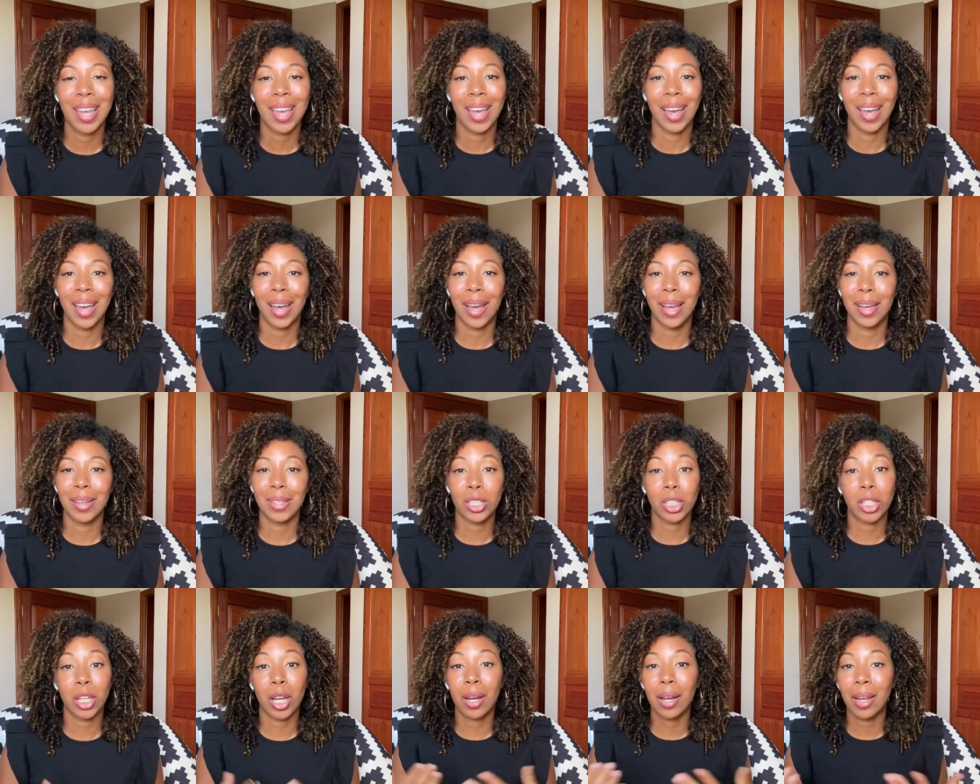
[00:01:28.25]
Uh,
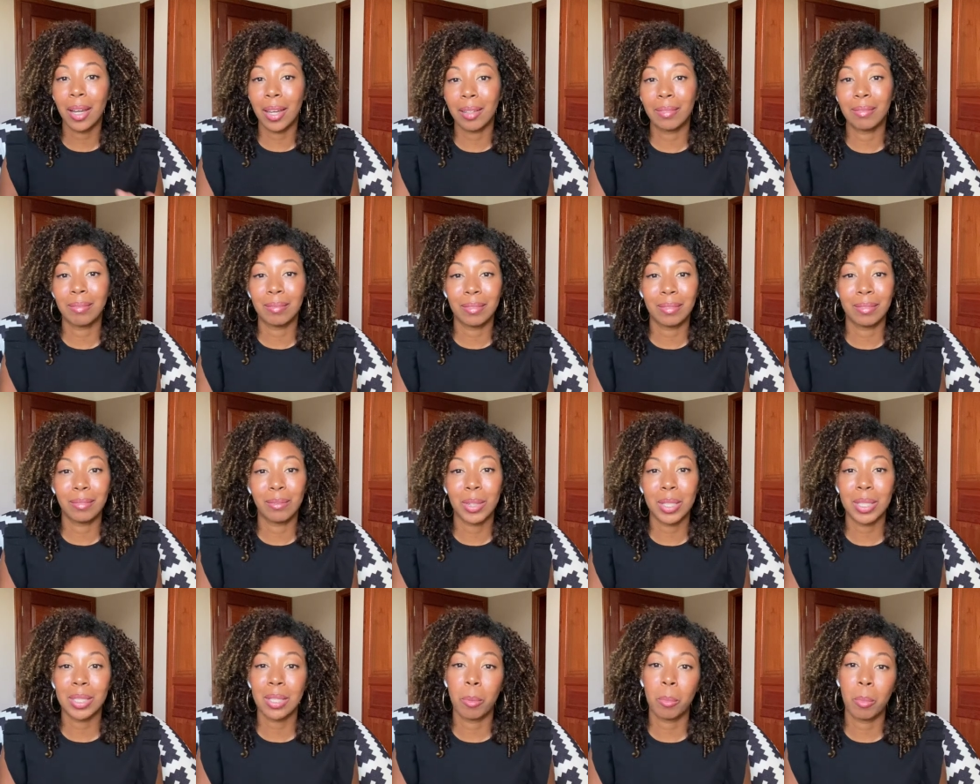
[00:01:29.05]
share it
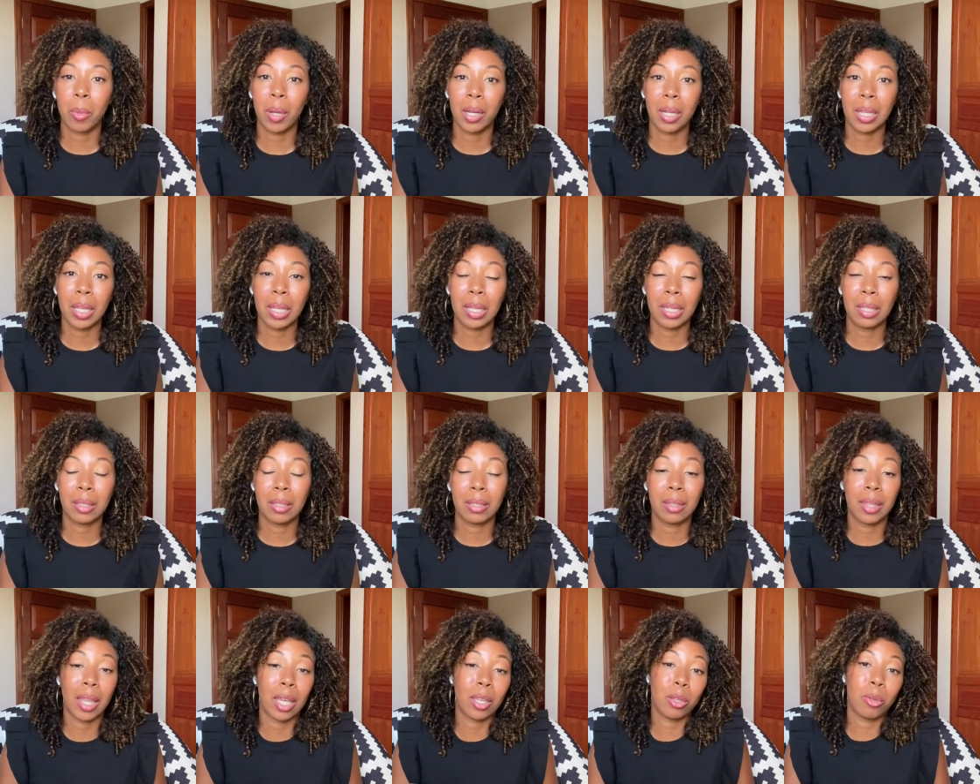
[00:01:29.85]
with somebody
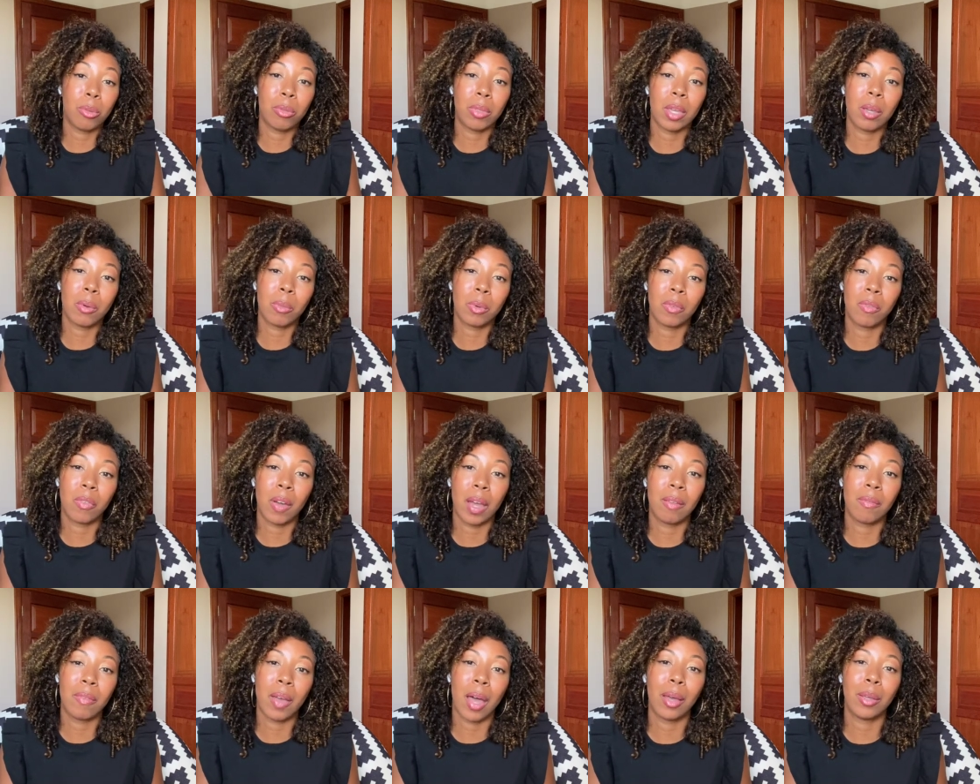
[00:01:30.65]
that you think would
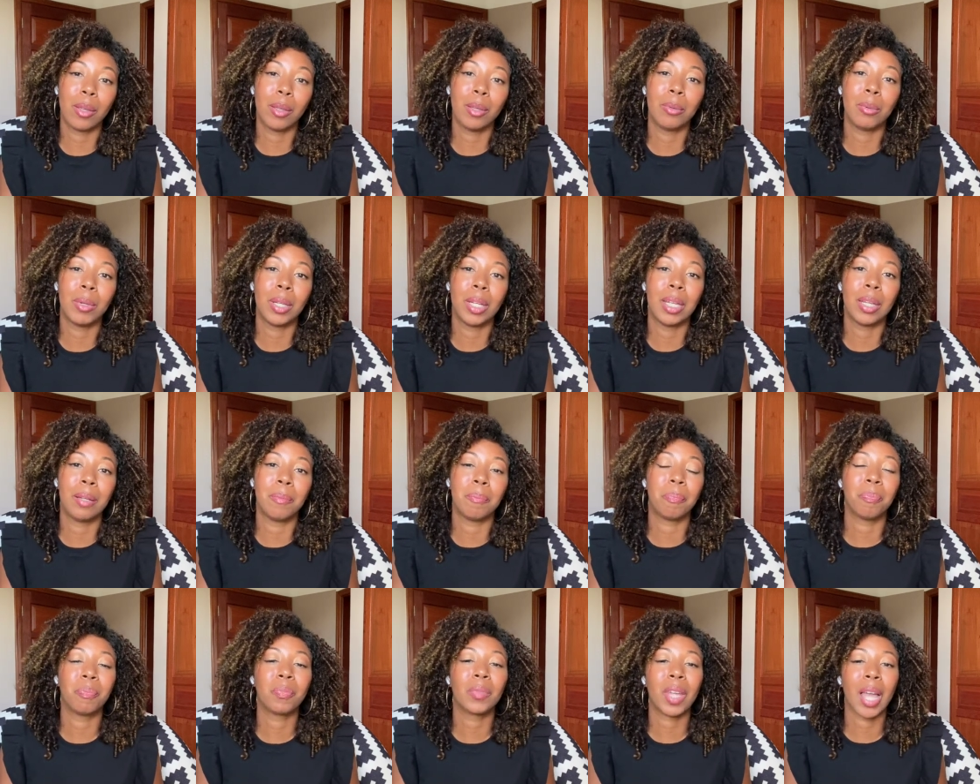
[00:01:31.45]
find value in it
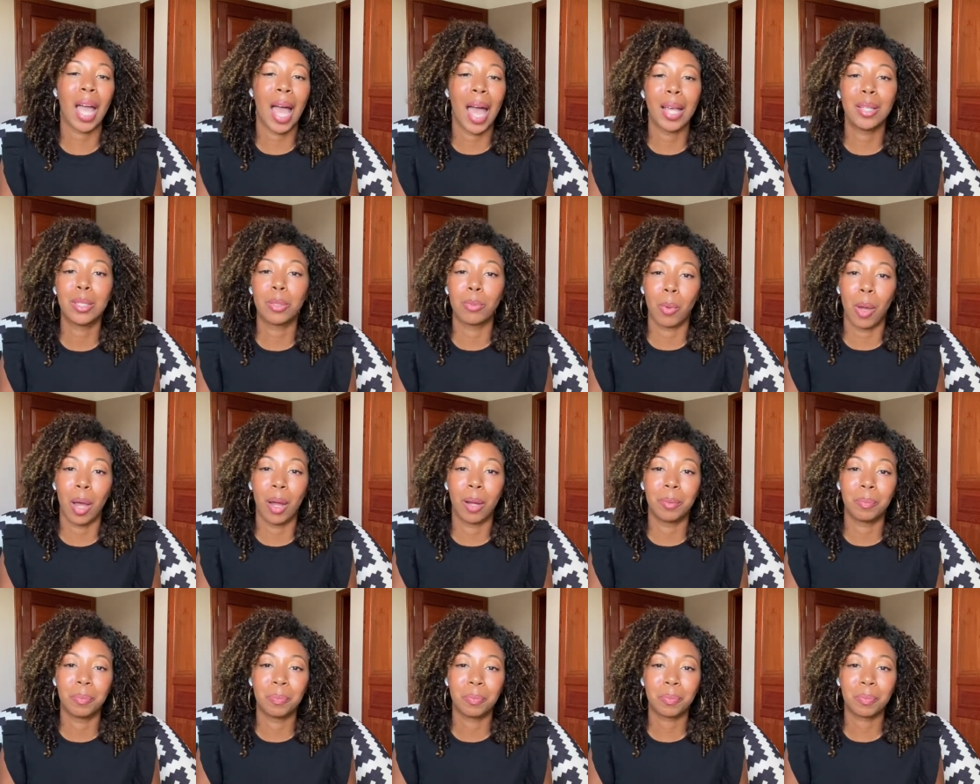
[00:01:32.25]
as
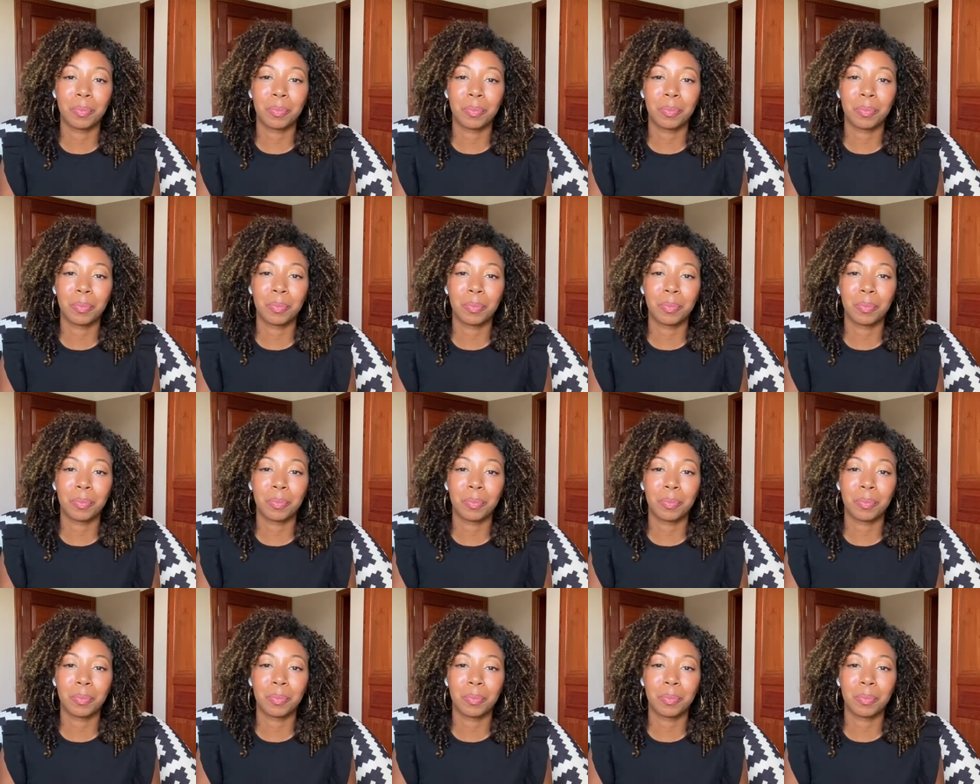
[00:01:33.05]
well.